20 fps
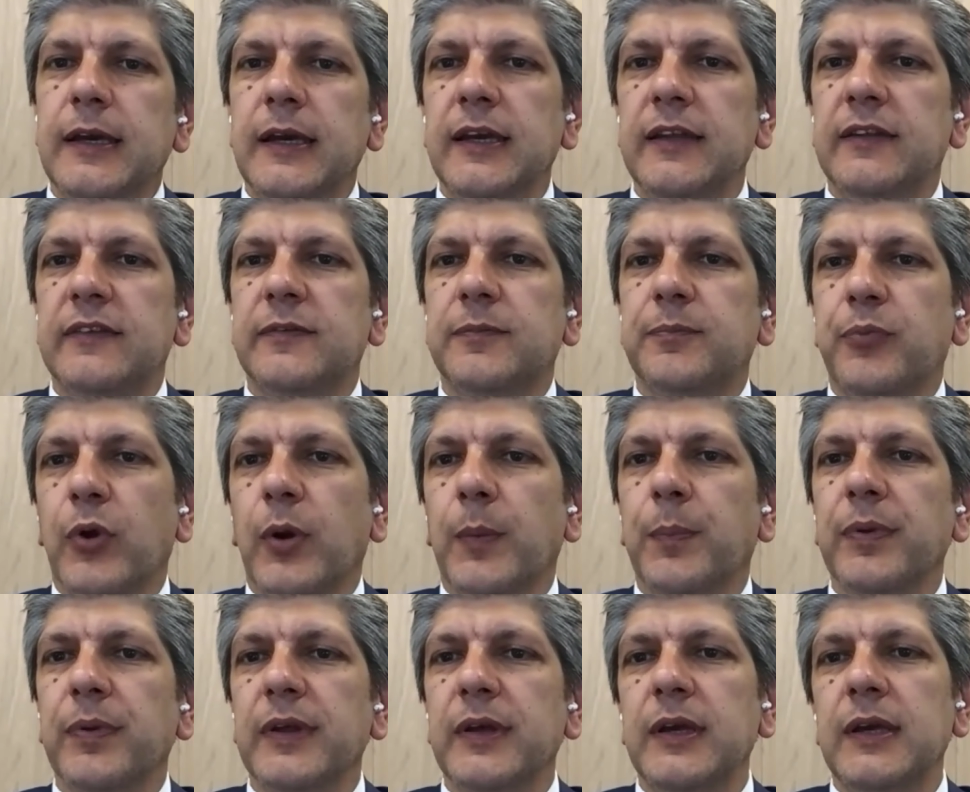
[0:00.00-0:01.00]
it's
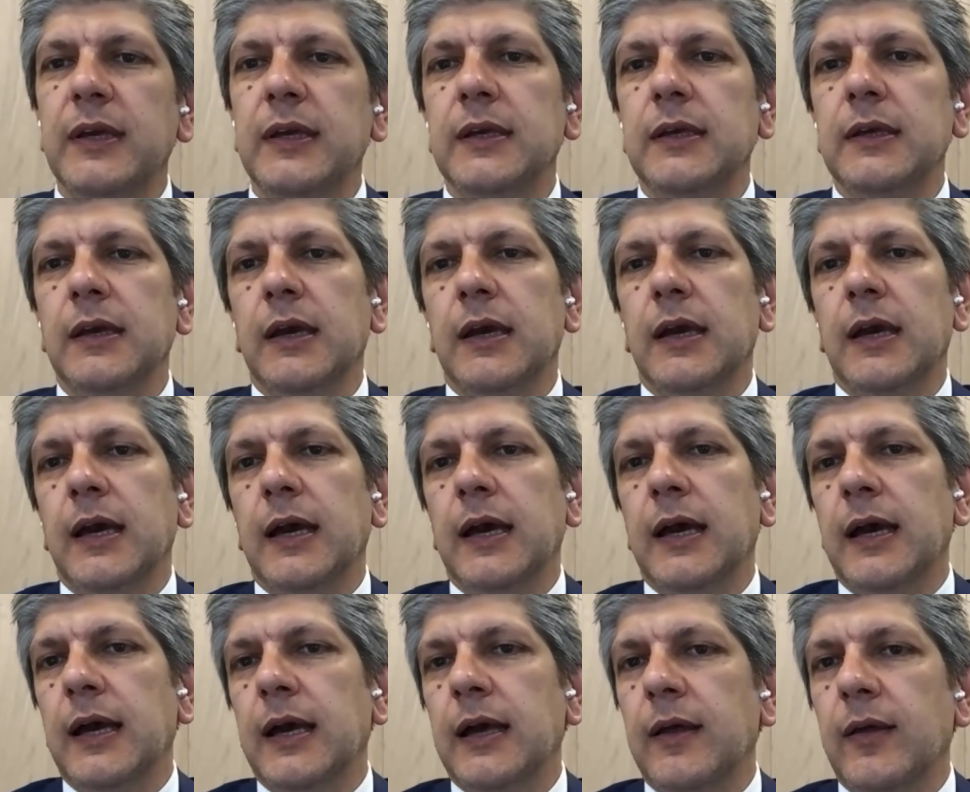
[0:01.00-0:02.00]
probably
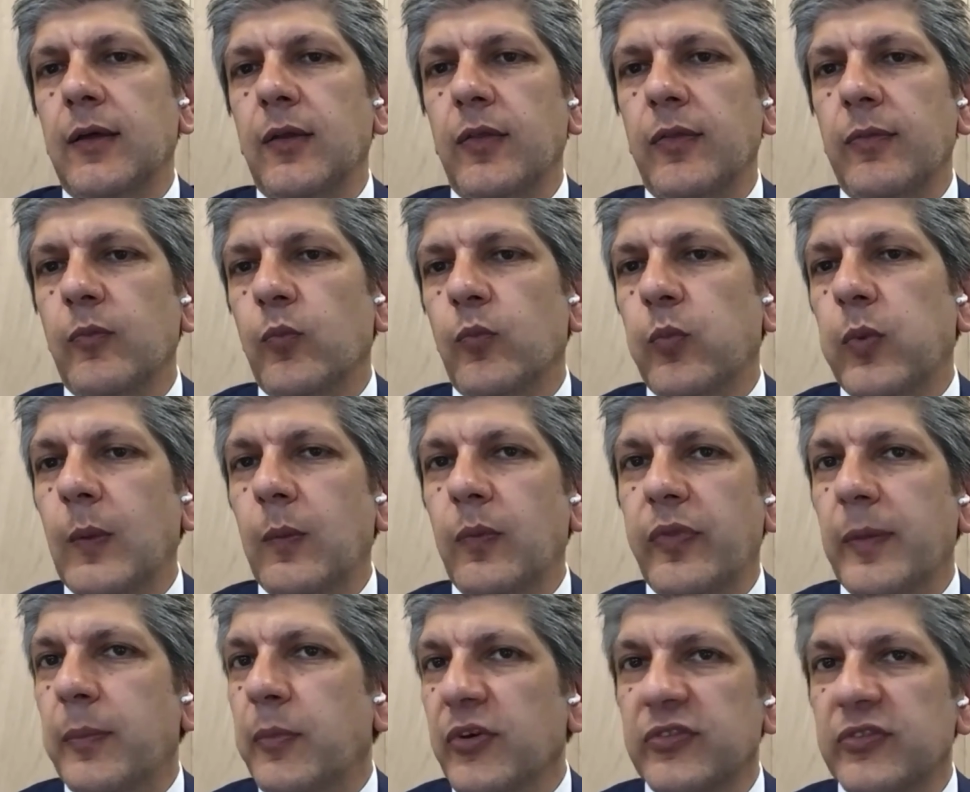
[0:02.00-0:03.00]

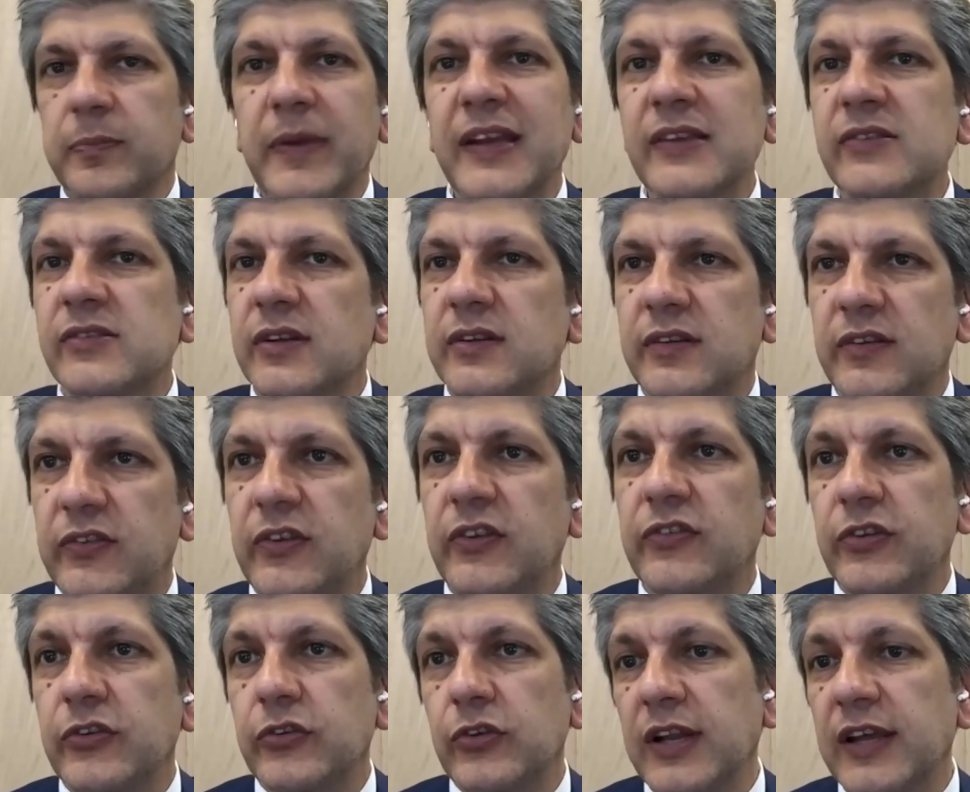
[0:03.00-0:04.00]
the most major
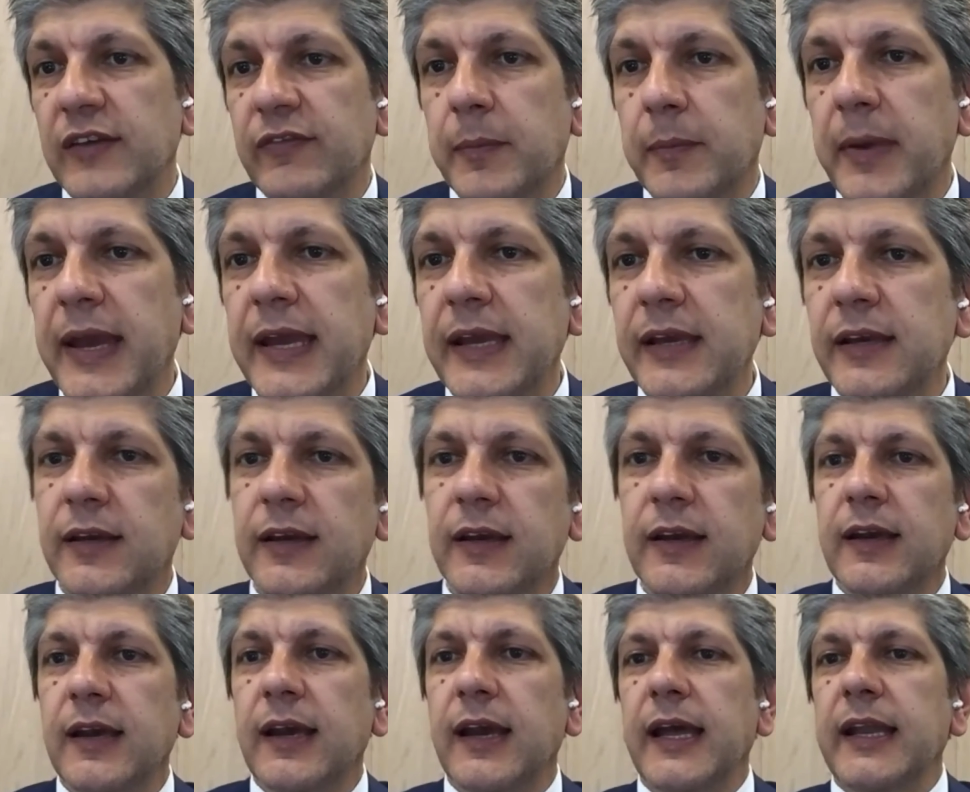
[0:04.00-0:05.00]
decision you'll ever make,
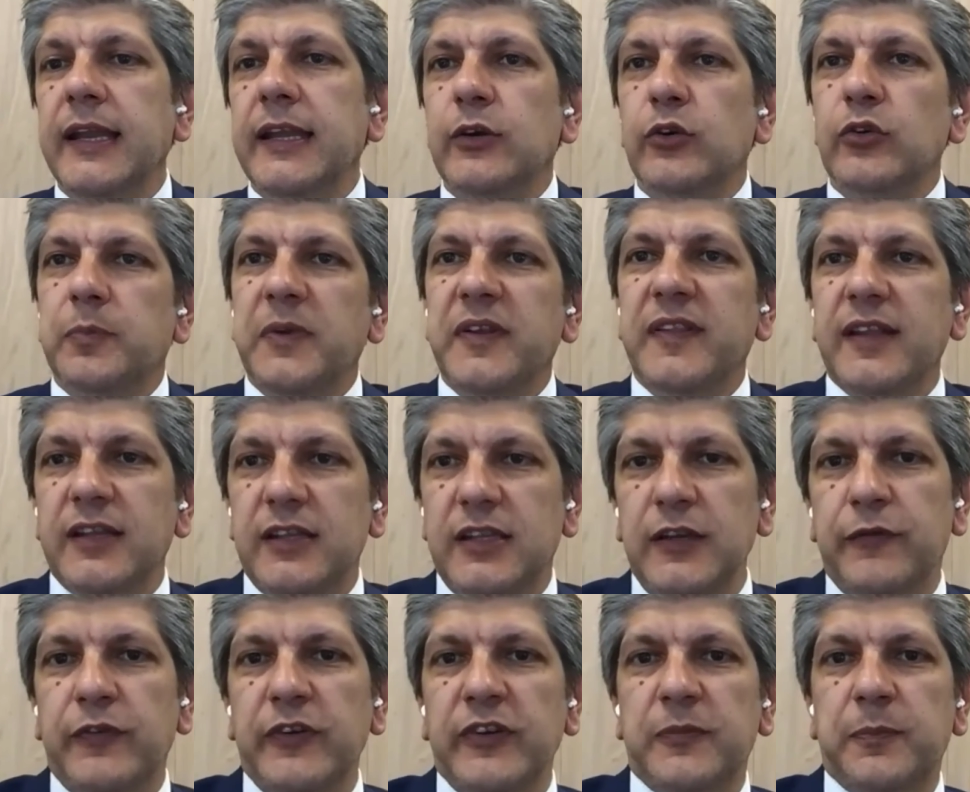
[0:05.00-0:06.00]
and it could be the
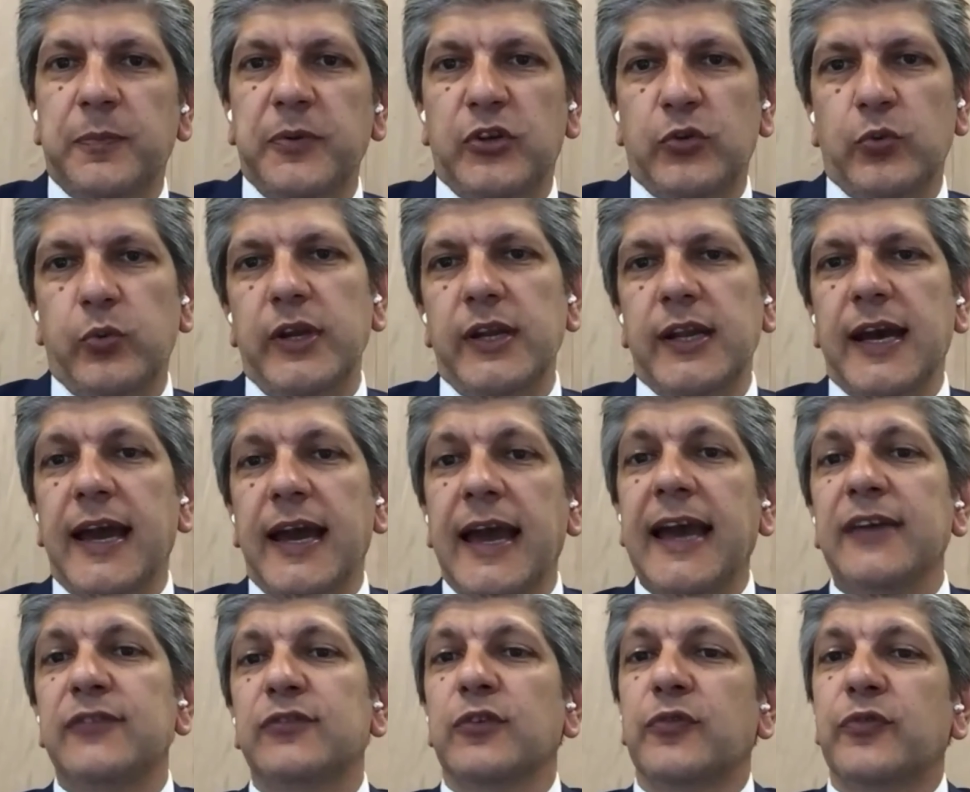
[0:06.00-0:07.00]
difference between a
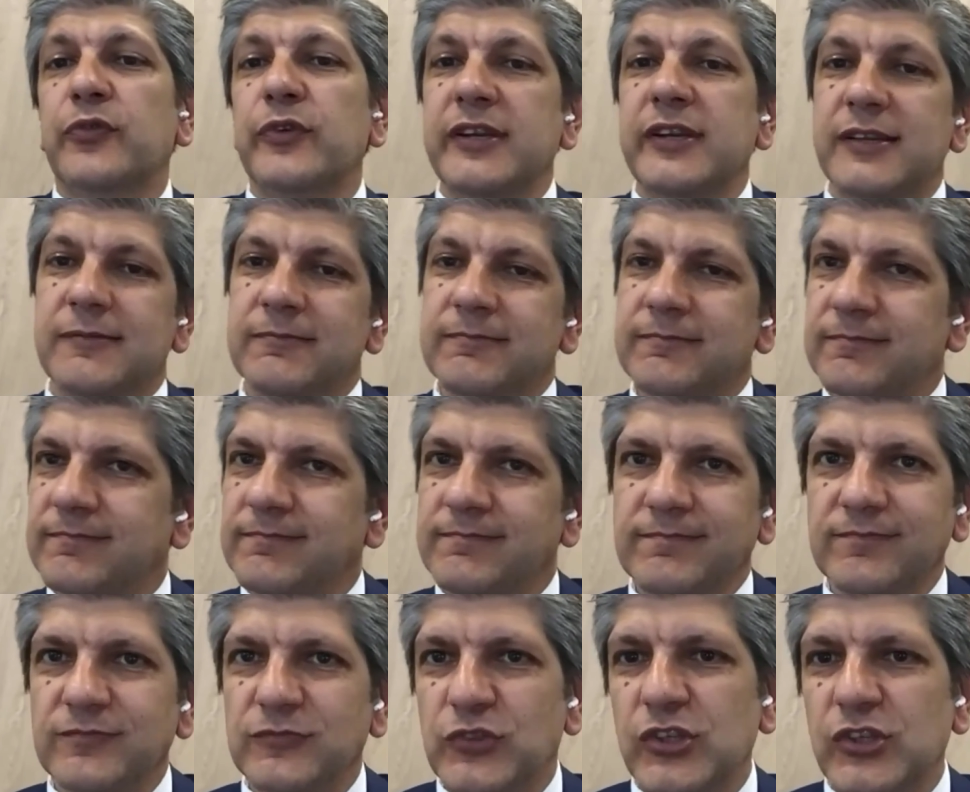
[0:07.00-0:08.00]
hassle-free
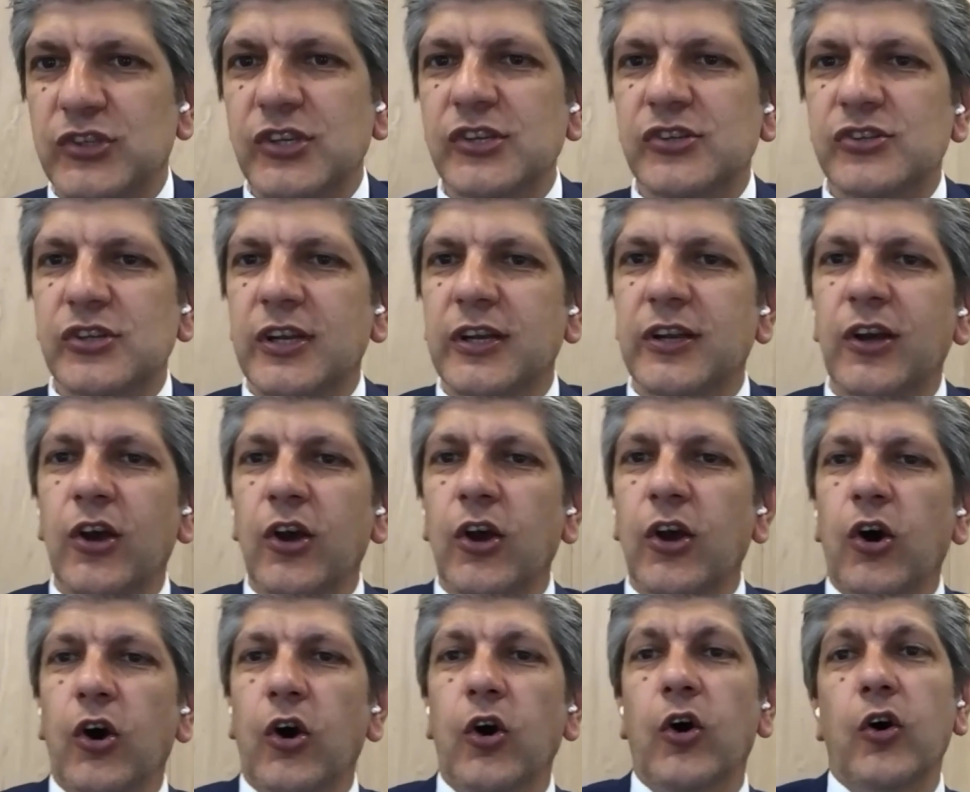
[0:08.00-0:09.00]
decision
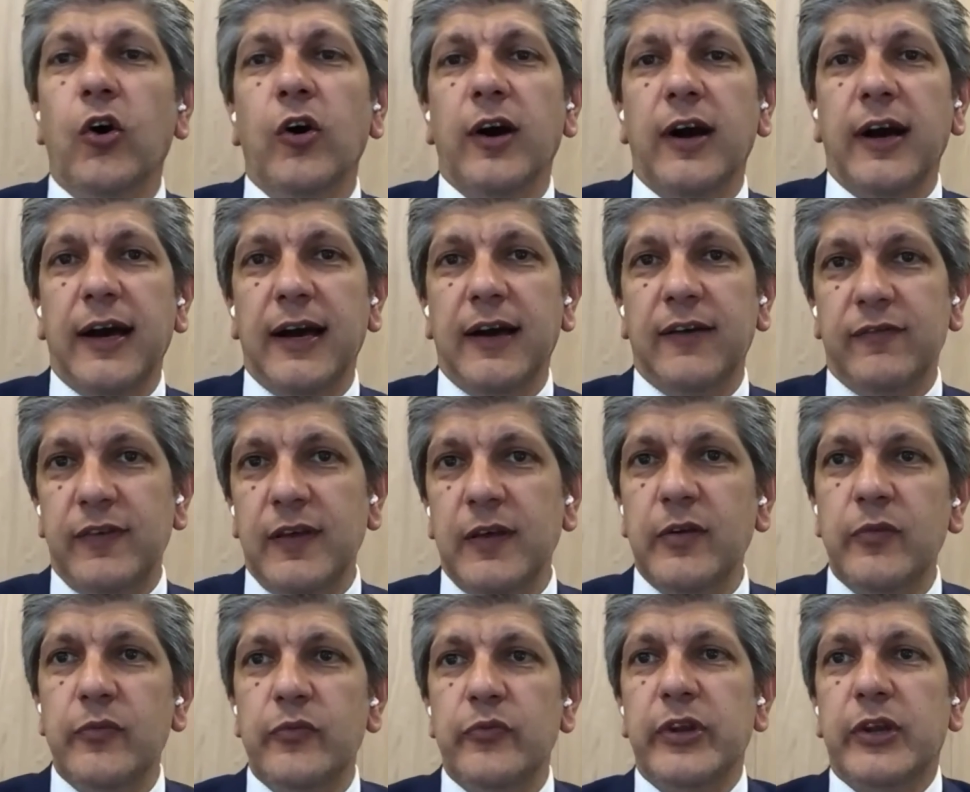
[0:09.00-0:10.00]
or a
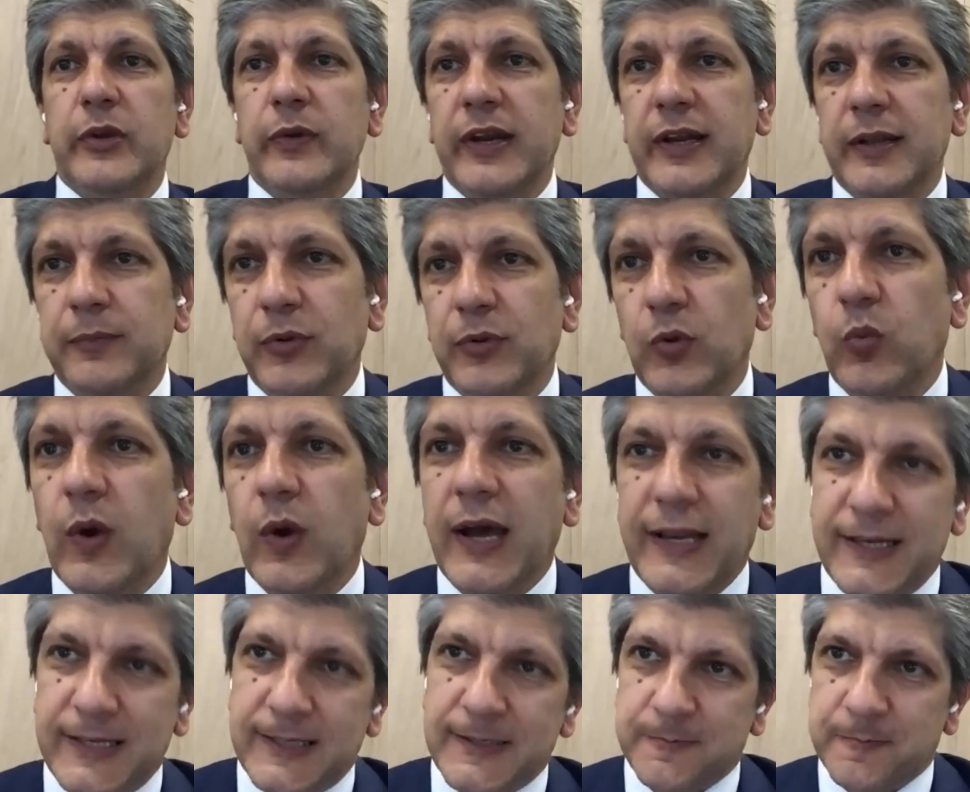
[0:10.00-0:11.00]
very regrettable
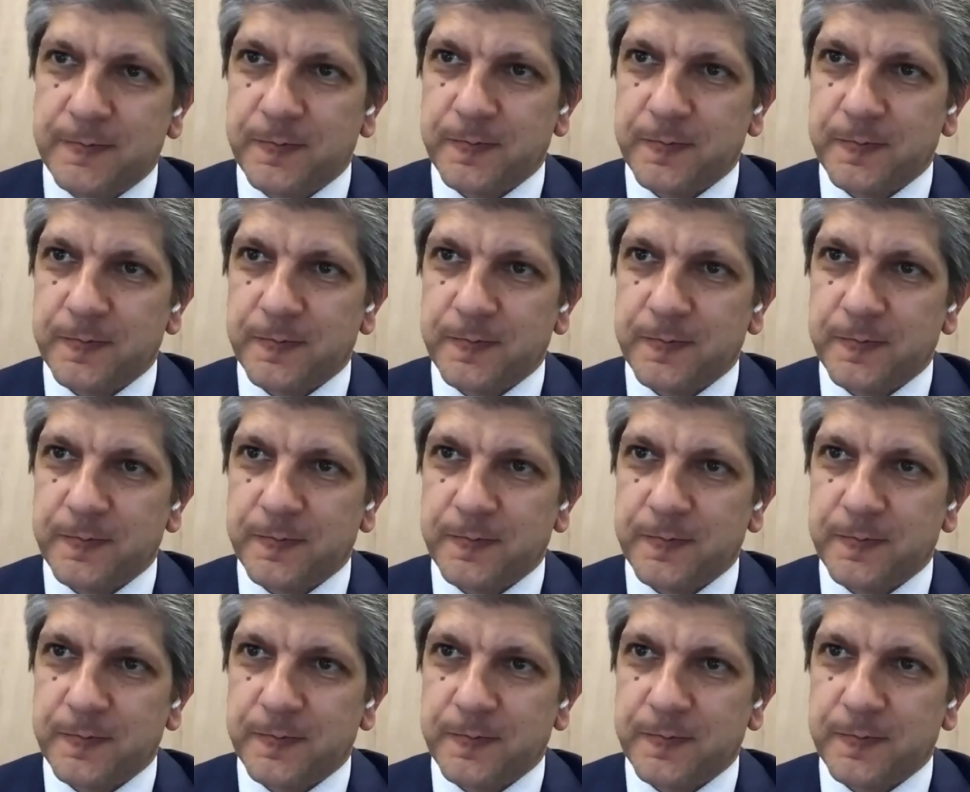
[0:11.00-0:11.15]
one.